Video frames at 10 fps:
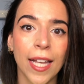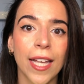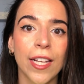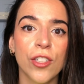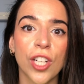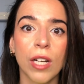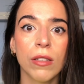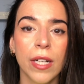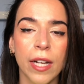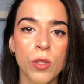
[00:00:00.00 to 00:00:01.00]
and check out
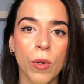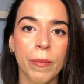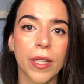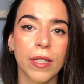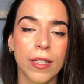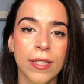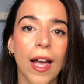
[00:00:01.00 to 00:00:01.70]
the next one because